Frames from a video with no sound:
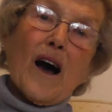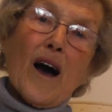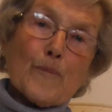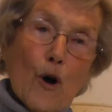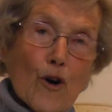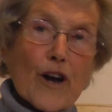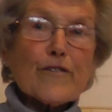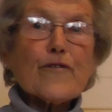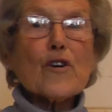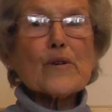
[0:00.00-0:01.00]
I'm not going
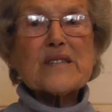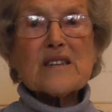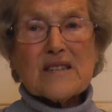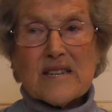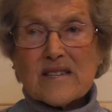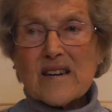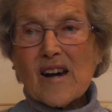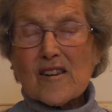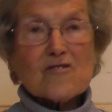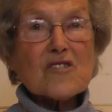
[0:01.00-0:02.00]
to follow it in
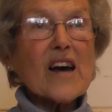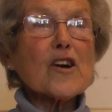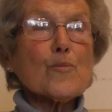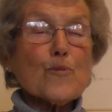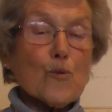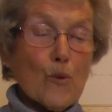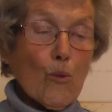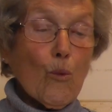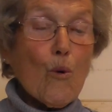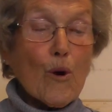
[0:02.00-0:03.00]
detail because I hope you
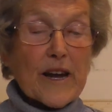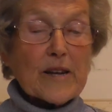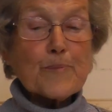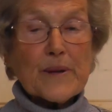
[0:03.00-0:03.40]
will walk it,